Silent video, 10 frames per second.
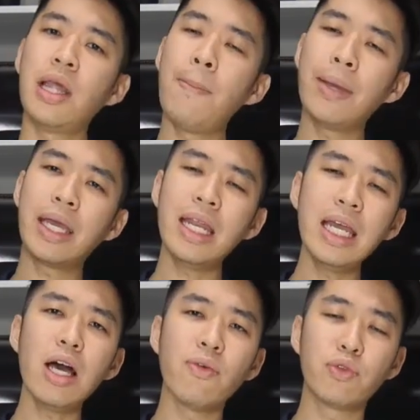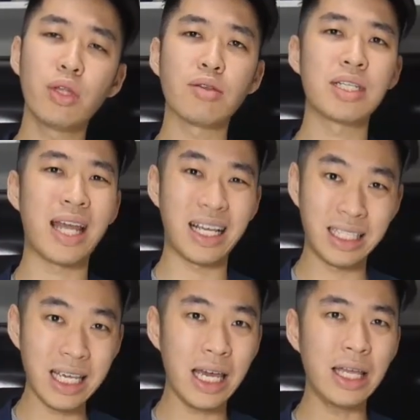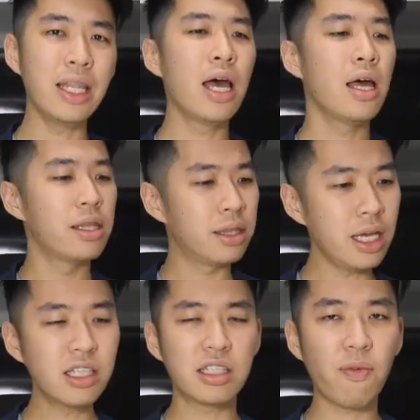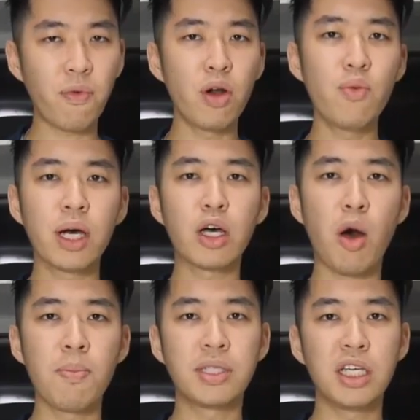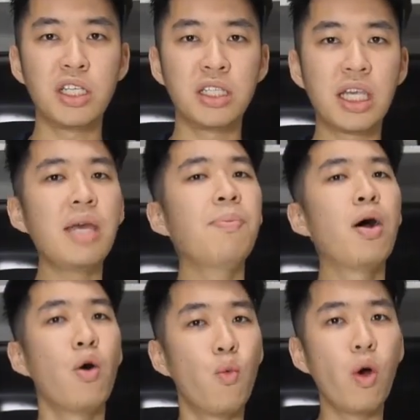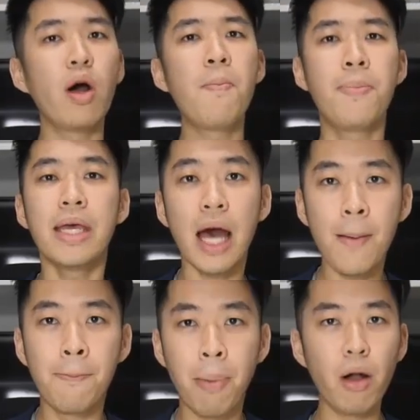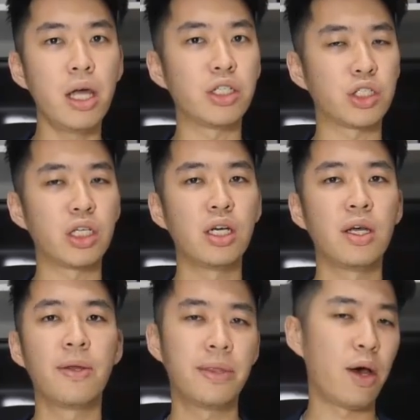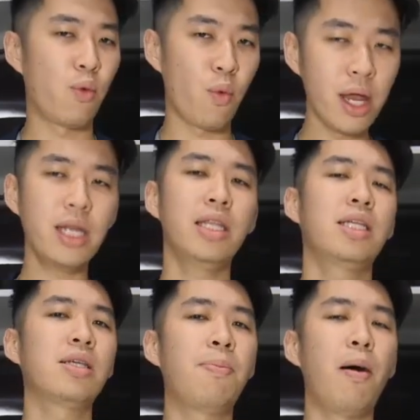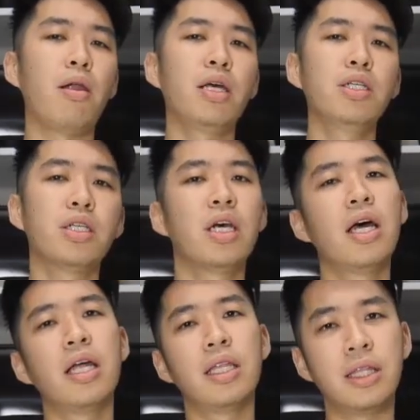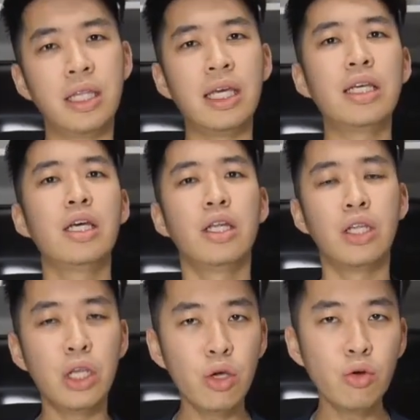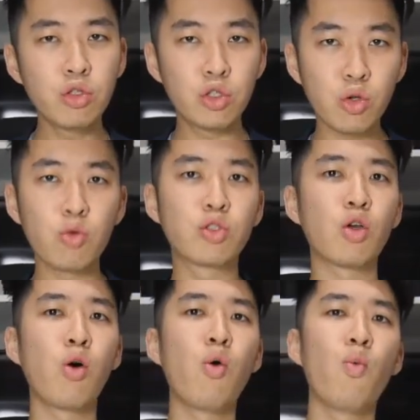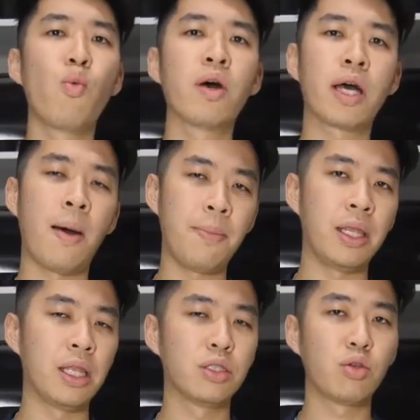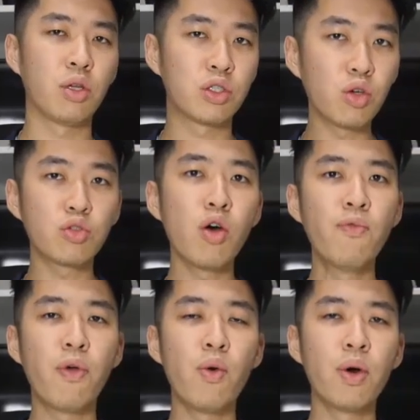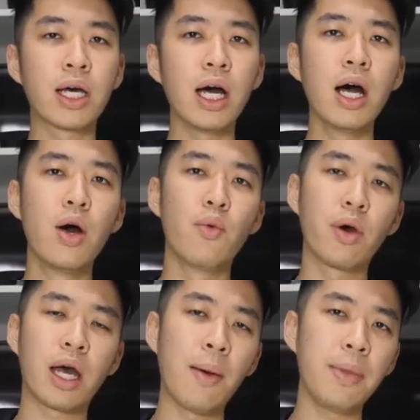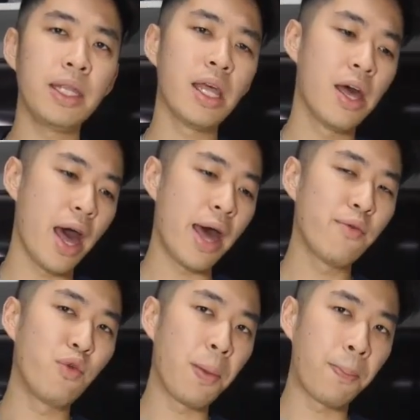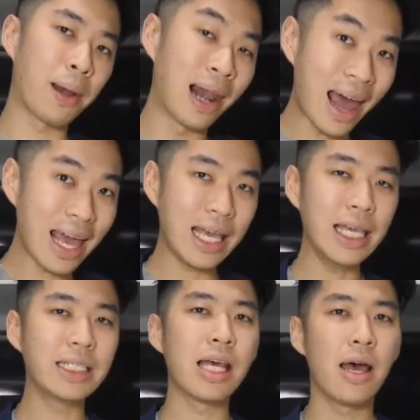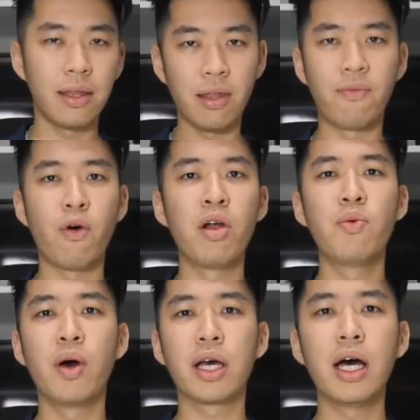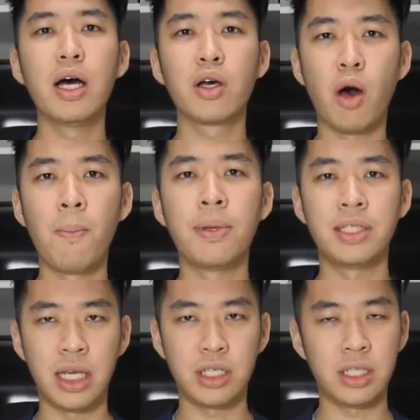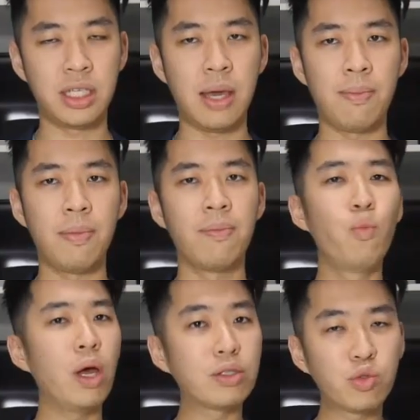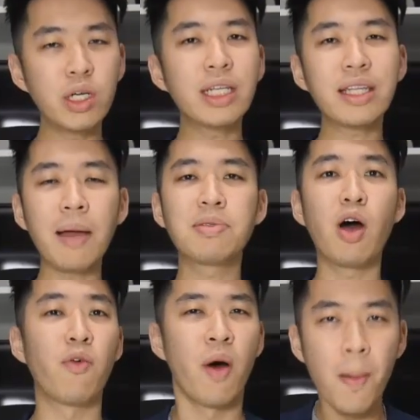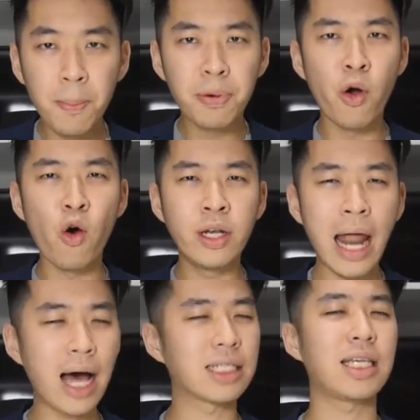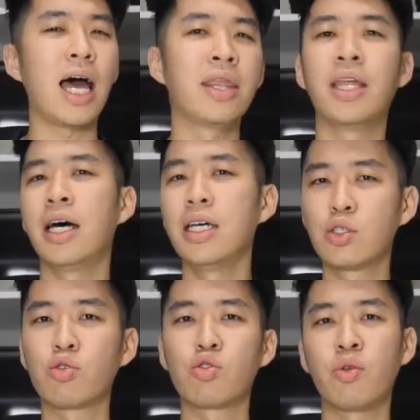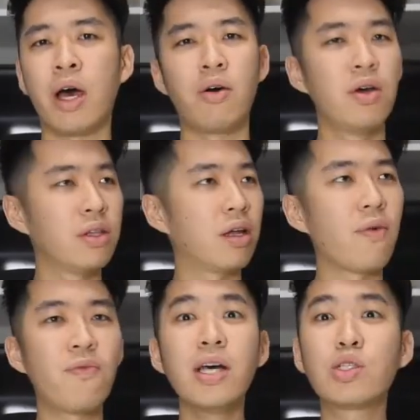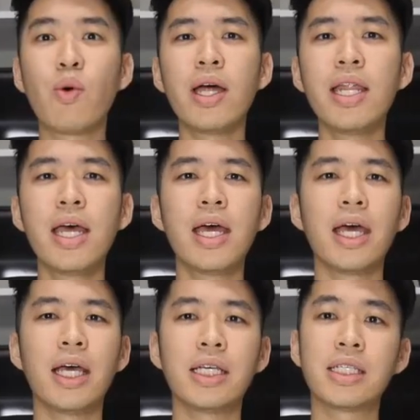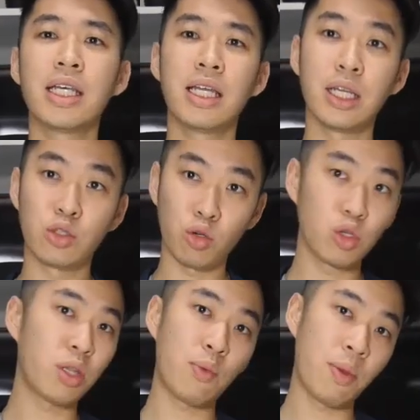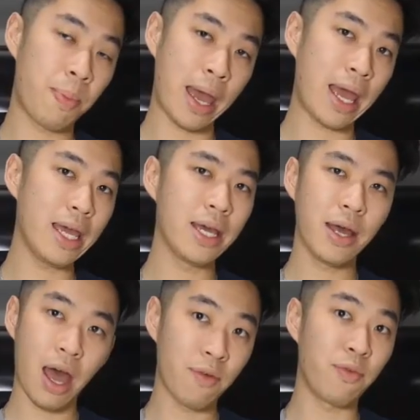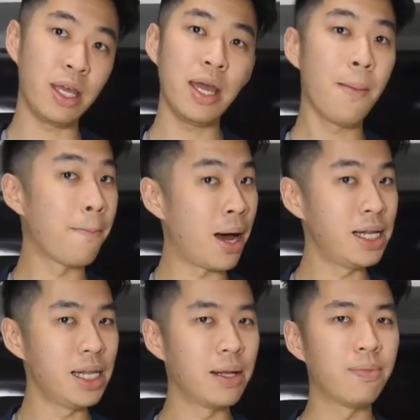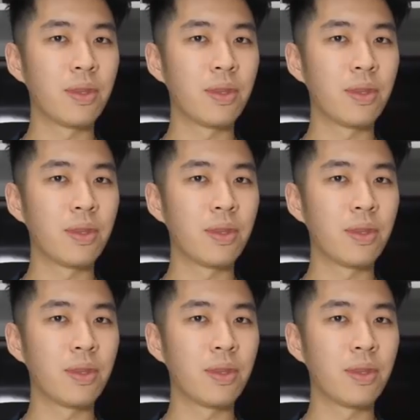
Now, beginning of 2019, this Foreign Worker Compensation Scheme will be abolished. Now, when it is abolished, the new Socso will come in. So the Socso foreign worker will come in and replace the Foreign Worker Compensation Scheme. We have three types of products under Socso now. Now, the first one is the Socso that we pay every month.